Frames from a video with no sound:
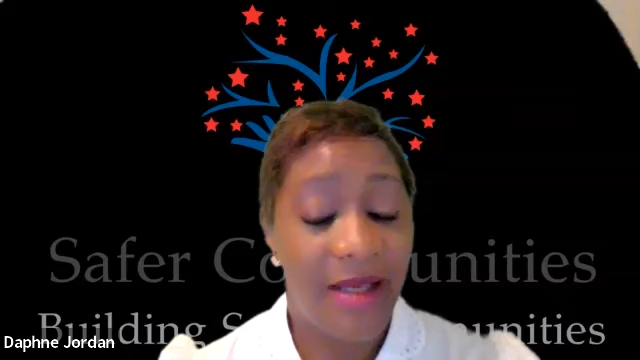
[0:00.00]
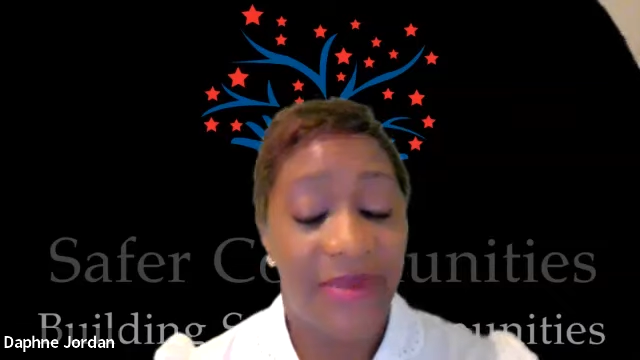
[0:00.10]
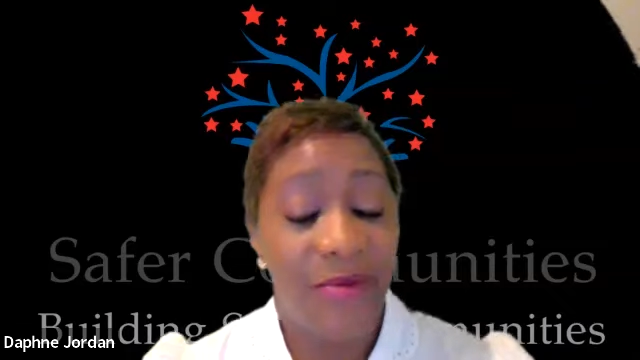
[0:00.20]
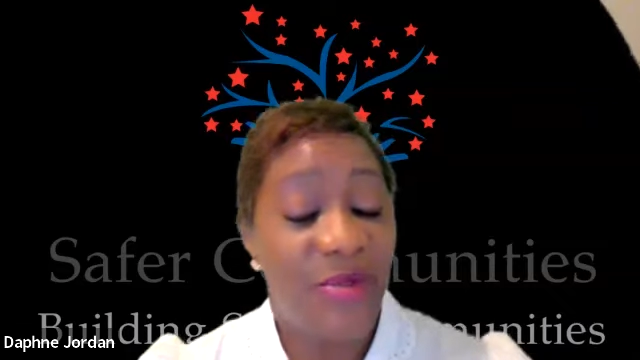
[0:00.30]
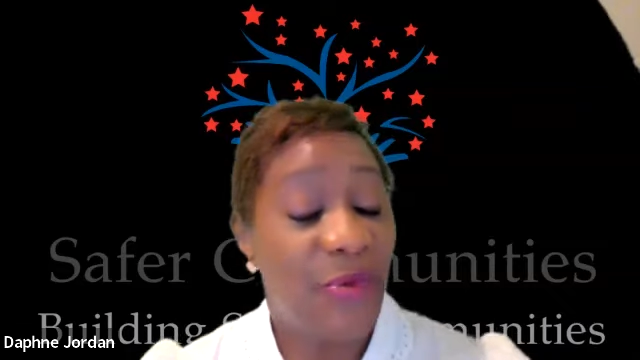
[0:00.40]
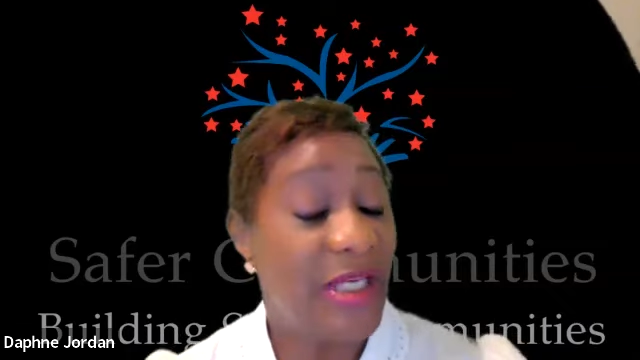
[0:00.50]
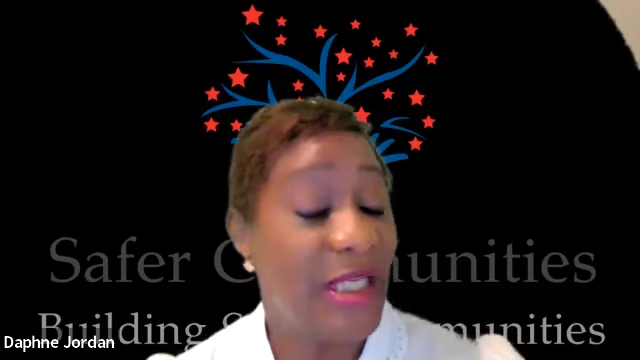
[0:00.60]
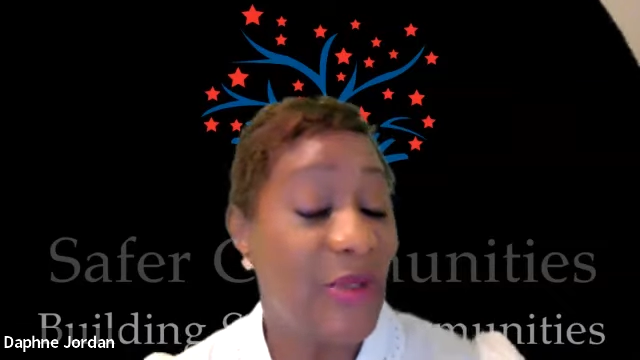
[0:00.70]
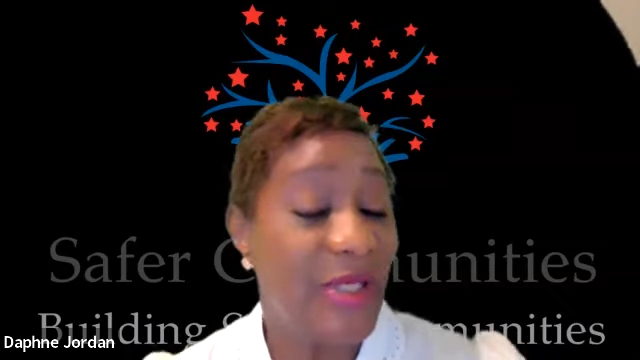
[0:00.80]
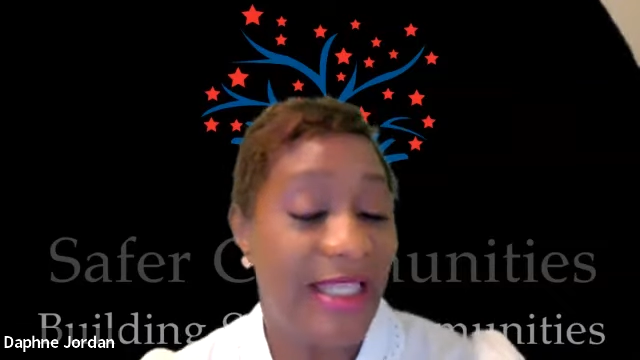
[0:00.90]
that, that was
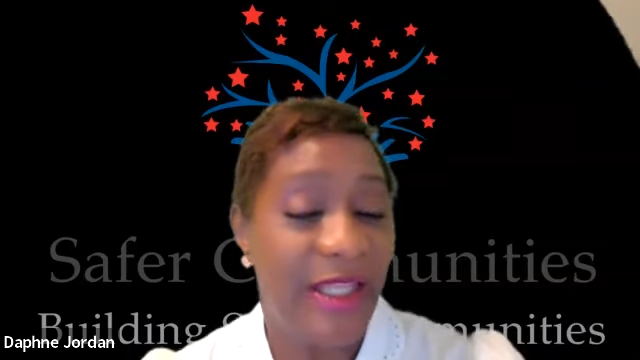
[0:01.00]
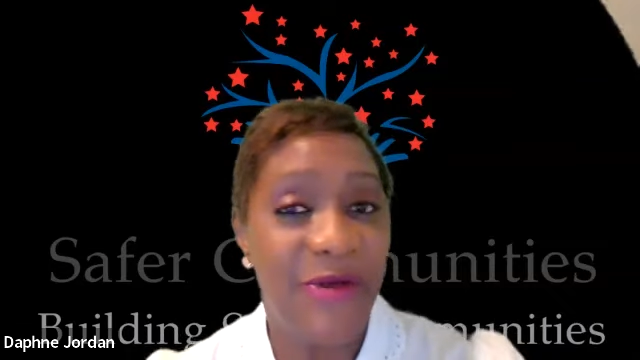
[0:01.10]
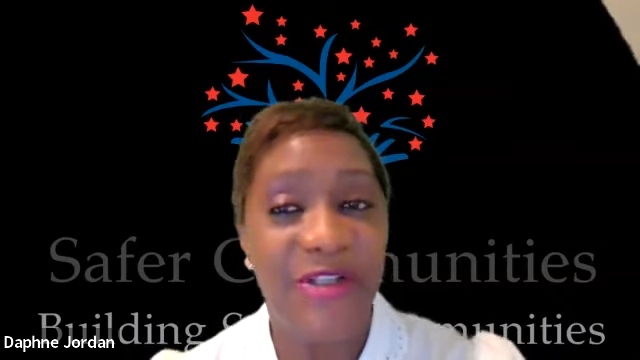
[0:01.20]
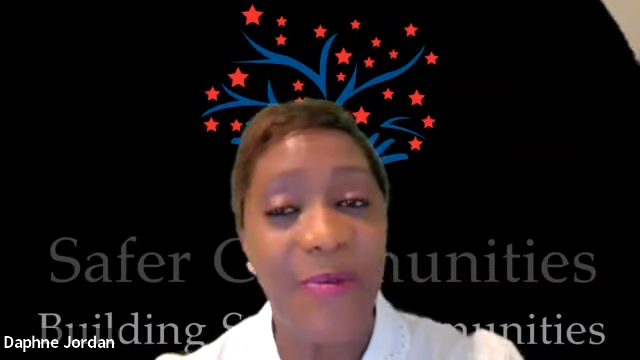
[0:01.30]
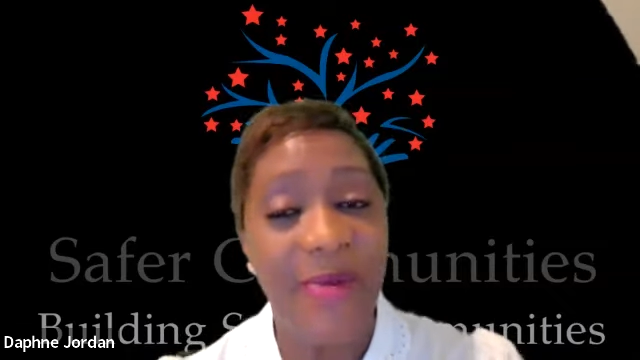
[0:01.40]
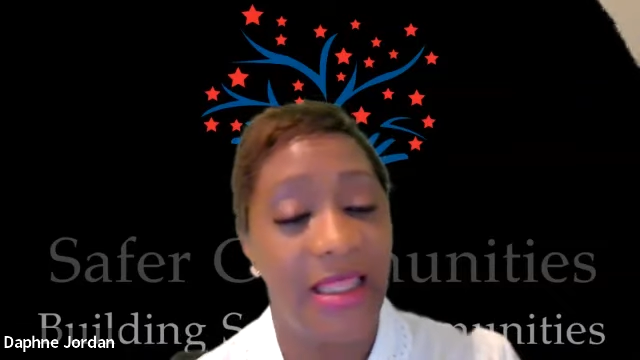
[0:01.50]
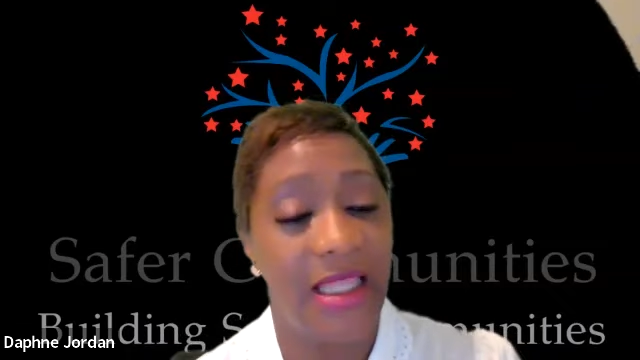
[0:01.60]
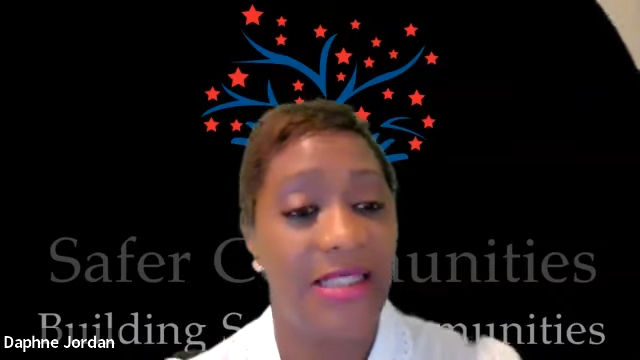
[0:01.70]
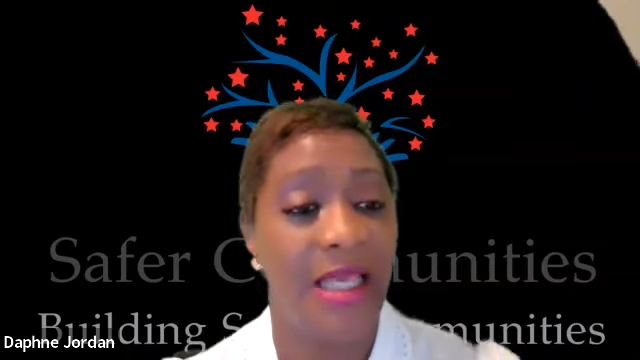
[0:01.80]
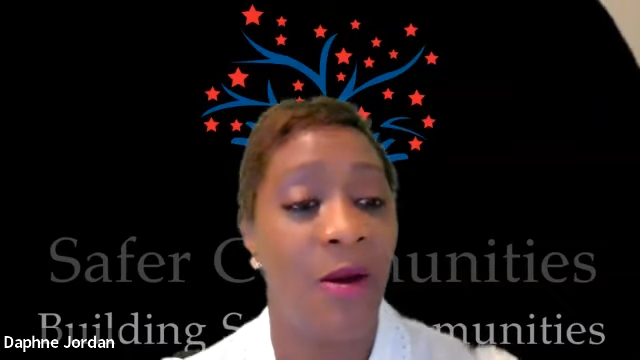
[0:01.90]
pretty loaded. There's so
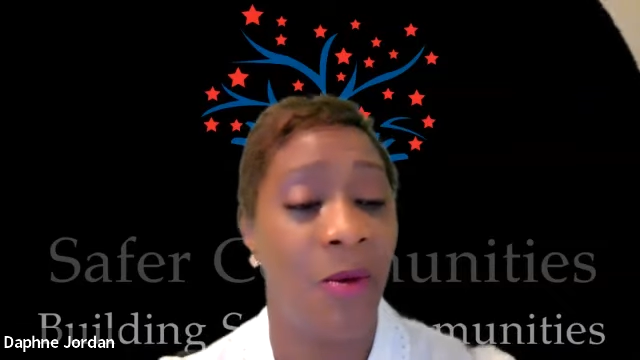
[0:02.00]
many things